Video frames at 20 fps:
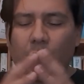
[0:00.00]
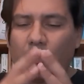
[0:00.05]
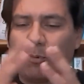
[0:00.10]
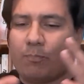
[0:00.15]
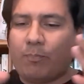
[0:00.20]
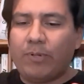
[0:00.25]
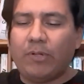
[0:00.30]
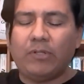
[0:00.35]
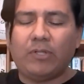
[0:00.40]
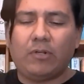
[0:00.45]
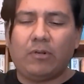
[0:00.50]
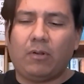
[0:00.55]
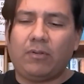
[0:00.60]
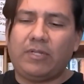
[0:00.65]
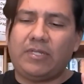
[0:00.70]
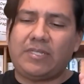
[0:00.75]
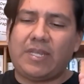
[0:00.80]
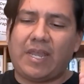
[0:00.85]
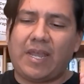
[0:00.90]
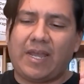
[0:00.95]
We're building all
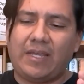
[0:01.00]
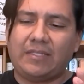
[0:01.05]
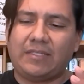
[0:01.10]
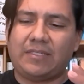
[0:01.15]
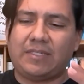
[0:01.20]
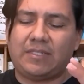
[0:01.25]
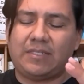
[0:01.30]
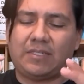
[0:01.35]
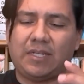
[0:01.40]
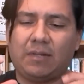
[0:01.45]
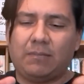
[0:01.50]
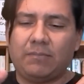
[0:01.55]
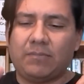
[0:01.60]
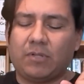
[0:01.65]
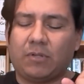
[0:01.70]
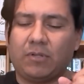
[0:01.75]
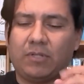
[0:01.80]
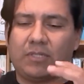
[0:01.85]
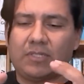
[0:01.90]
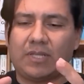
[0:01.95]
these AI
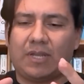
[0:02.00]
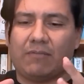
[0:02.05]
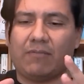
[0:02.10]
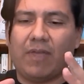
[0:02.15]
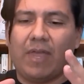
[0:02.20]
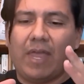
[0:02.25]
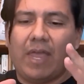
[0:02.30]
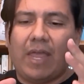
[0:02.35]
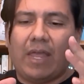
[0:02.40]
systems, all this stuff.